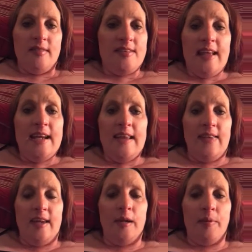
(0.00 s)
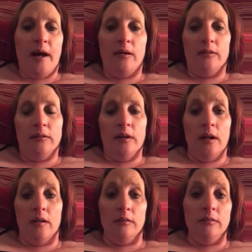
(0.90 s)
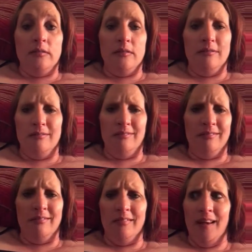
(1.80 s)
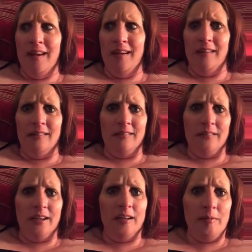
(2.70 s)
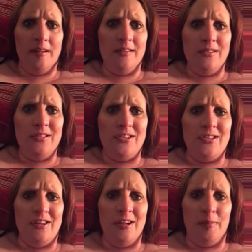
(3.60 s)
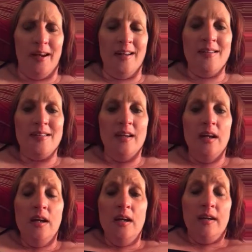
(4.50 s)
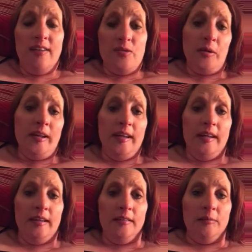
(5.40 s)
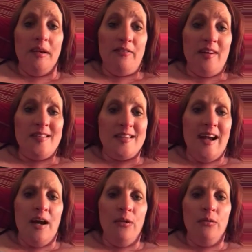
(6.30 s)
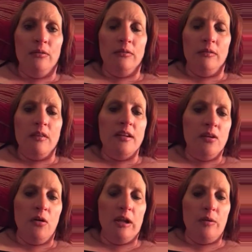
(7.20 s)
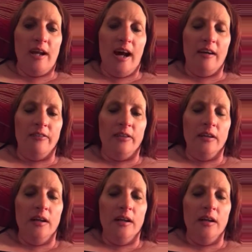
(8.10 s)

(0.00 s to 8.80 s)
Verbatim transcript: said anything about, you know, hey, Kirby, did you just shit your pants? Because really, my friends now, they totally would have.